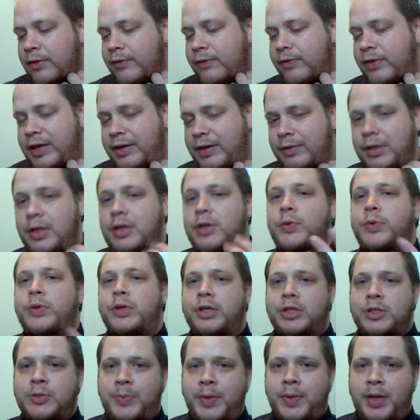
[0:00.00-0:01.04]
Flavor that you
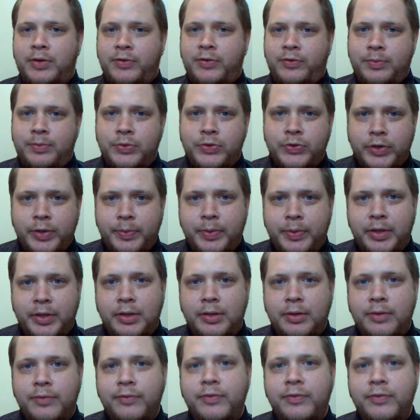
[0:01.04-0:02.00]
would expect from dripping.